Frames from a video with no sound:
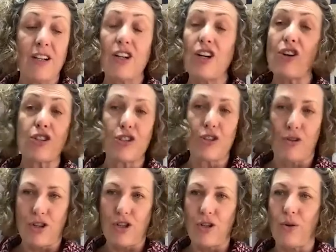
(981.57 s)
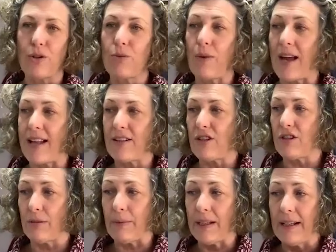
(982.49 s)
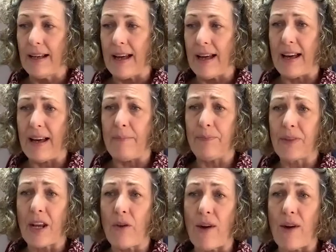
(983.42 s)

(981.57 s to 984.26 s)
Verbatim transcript: Long story short, we ended up um,